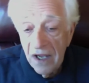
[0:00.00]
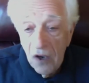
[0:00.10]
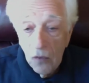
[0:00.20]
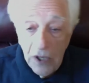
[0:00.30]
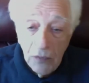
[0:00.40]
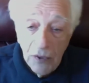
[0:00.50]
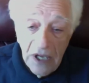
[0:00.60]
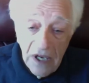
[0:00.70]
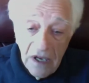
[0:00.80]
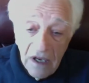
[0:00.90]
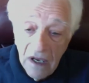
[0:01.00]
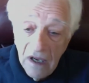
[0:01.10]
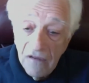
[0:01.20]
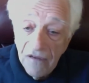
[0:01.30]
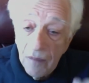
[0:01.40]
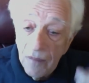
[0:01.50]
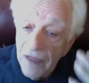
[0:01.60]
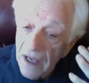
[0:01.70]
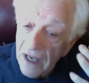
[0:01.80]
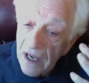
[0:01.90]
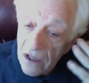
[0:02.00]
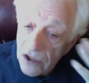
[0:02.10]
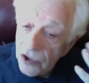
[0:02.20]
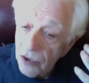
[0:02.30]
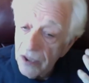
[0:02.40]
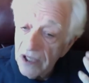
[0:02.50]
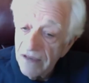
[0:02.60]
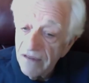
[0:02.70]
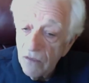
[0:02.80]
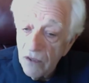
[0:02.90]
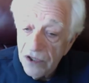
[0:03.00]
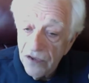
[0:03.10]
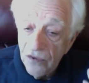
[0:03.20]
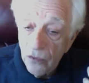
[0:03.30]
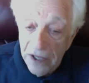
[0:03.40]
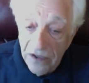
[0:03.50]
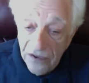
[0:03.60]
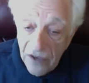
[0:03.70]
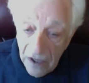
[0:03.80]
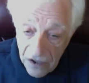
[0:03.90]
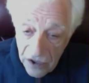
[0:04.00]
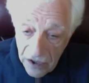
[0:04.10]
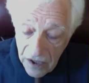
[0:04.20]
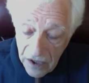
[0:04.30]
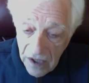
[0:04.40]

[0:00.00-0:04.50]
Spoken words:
we read it from the culture we live in, which is a rights culture.